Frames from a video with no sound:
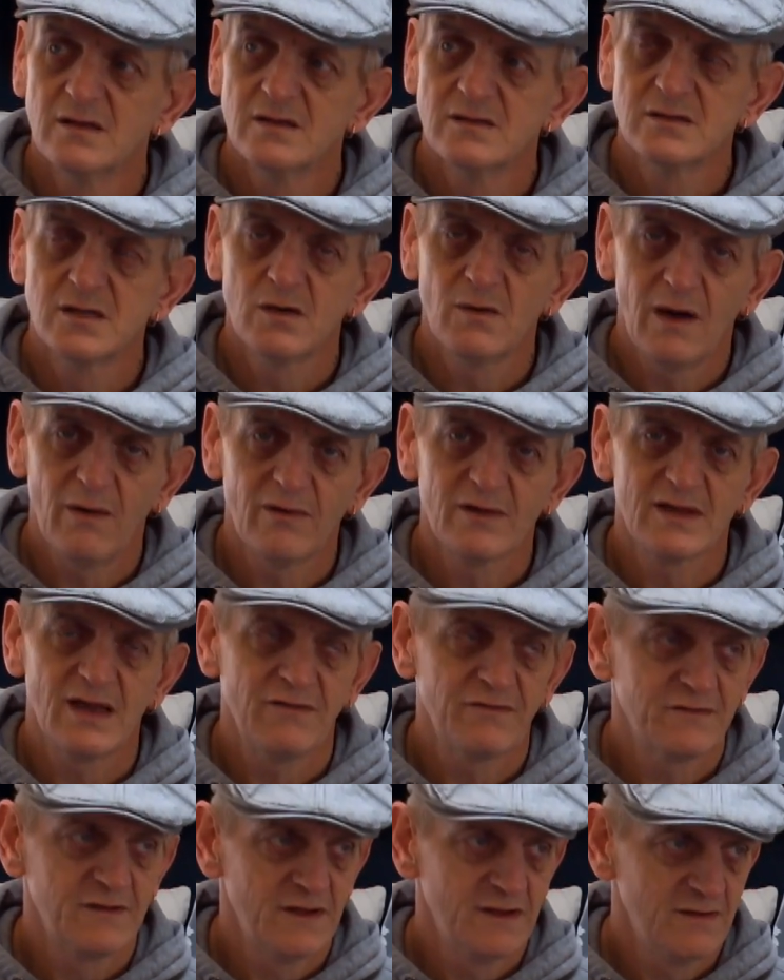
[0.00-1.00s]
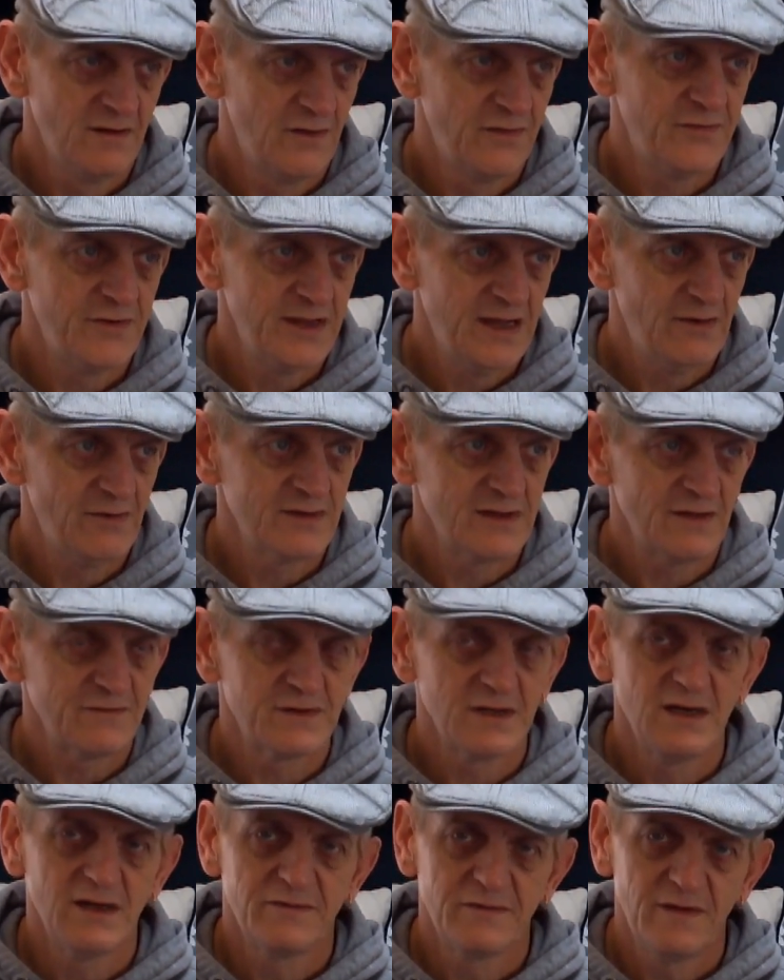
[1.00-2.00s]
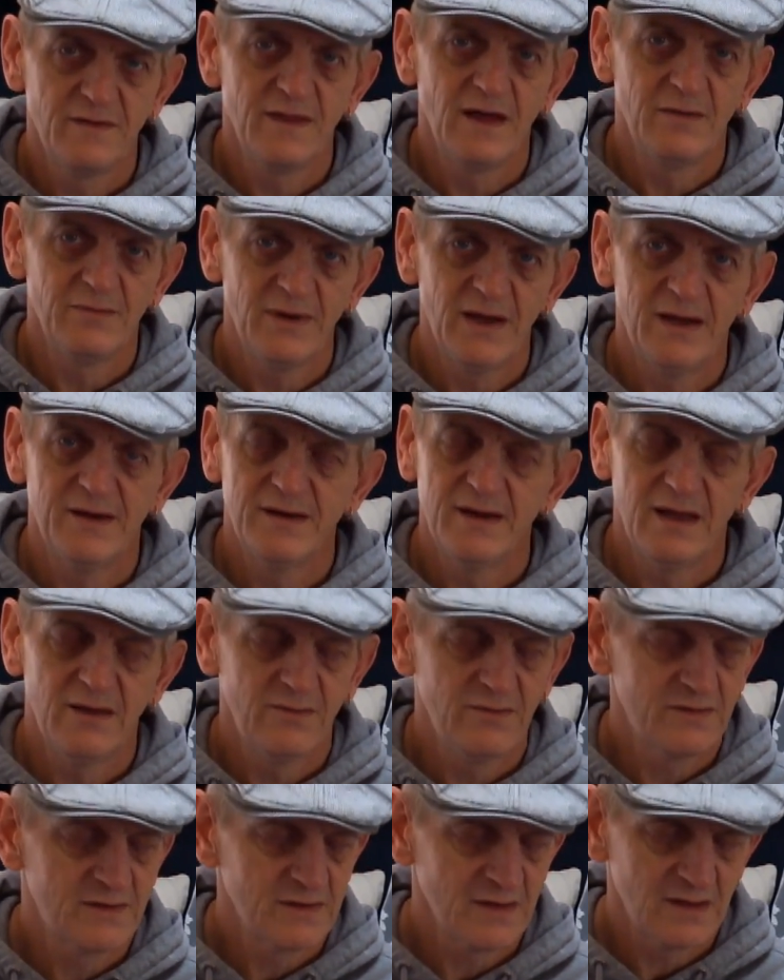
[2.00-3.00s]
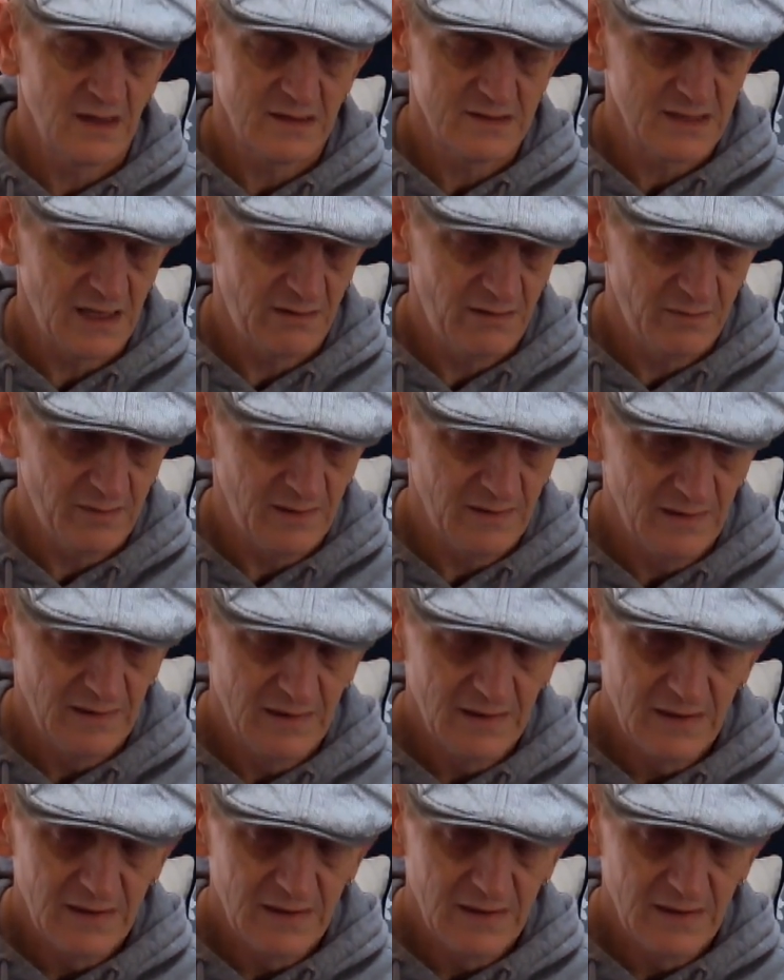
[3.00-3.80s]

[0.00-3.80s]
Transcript: 2 hours after, or 3 hours after lifting that bed, it was terrible.